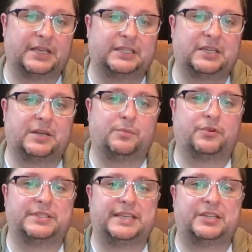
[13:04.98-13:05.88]
it's going to
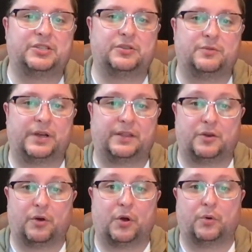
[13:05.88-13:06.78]
present you with
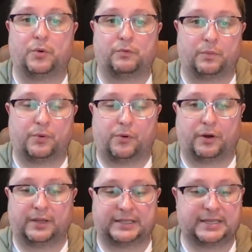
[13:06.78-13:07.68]
your own
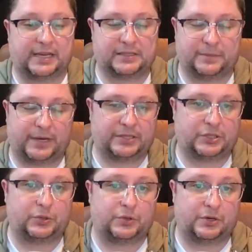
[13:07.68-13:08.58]
report that's customized
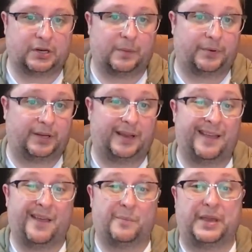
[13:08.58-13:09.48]
to your company
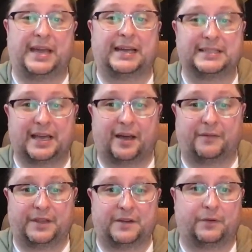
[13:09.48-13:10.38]
because
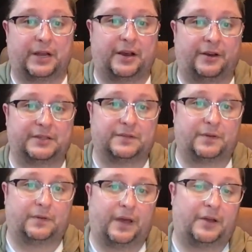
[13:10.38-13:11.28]
of the different areas of,
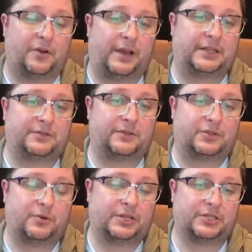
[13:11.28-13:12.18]
of how you're answering these
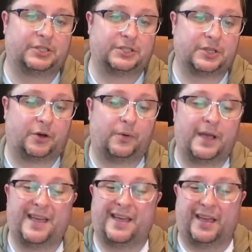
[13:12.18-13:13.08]
questions. So
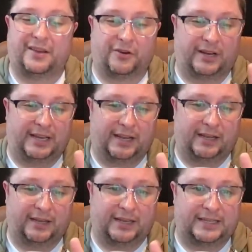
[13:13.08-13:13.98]
you're going to get
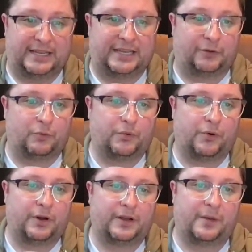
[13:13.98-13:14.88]
a, a detailed
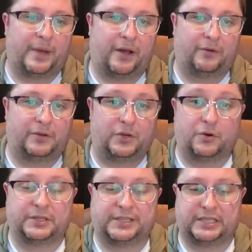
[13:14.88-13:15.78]
report about
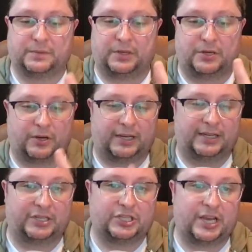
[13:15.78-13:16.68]
your assessment. You're going to
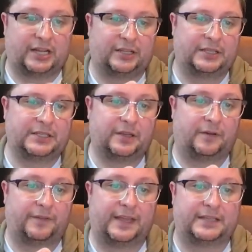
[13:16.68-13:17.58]
get a checklist
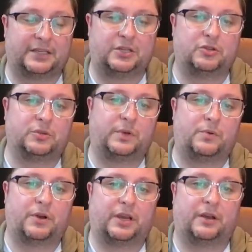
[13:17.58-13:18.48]
of things that you should be
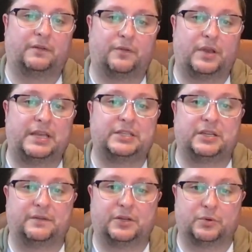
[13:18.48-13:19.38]
working on for each
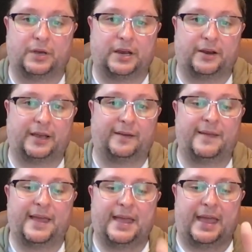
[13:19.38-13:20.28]
individual area,
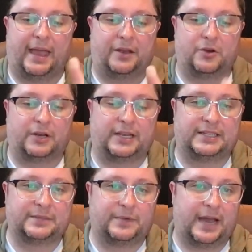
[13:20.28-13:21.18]
and you're going to
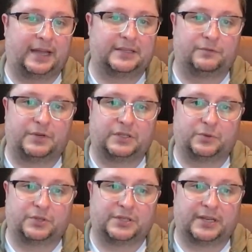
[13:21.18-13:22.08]
get some guides and
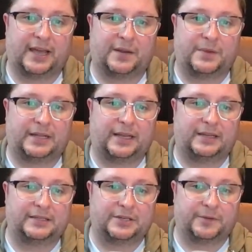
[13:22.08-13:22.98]
resources on how to make that
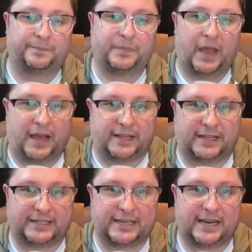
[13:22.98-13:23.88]
easier. I think
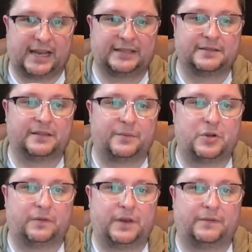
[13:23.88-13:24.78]
that's it, guys. Let me
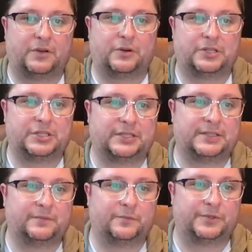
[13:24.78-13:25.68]
know if you have any
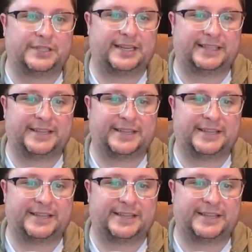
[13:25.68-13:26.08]
questions, and we'll see you next